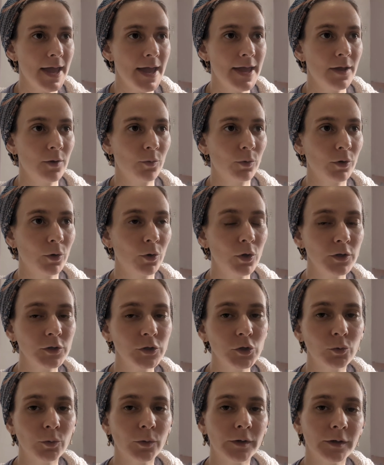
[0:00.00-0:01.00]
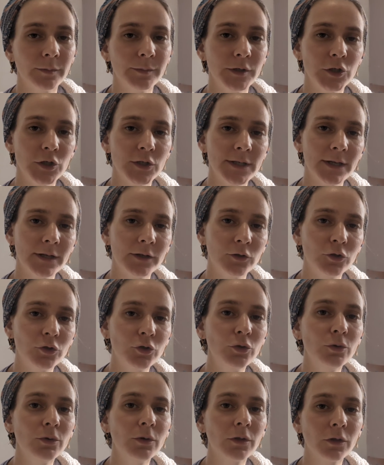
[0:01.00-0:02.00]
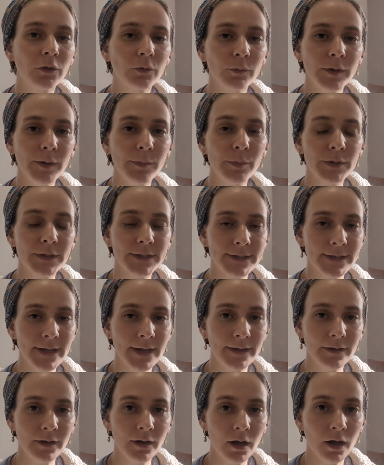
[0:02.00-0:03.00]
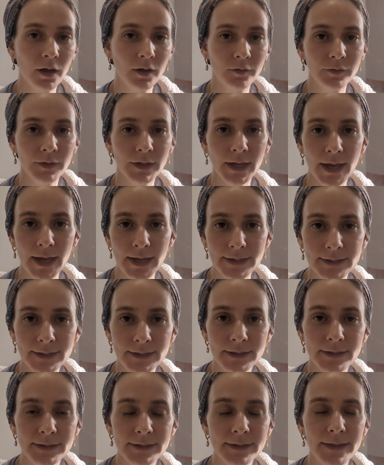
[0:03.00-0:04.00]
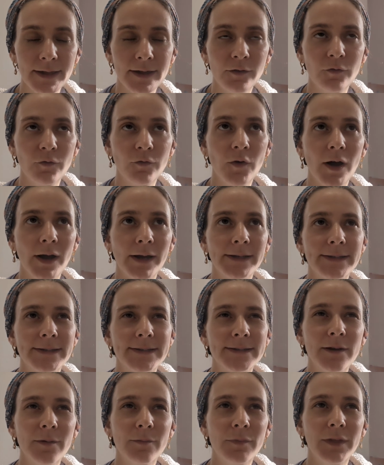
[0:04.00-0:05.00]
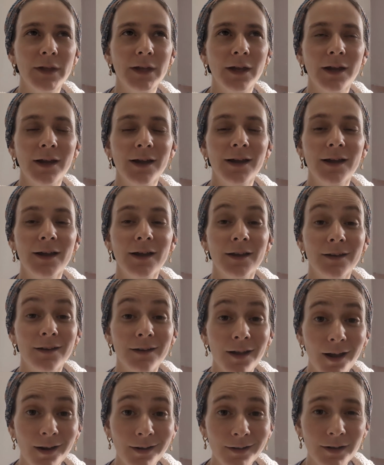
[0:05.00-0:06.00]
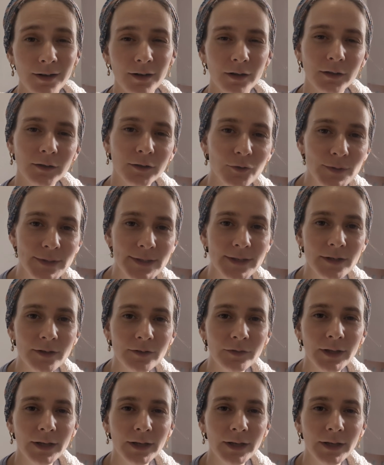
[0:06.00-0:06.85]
And what also worried me, she said in two to three percent of cases, they find something non-conclusive.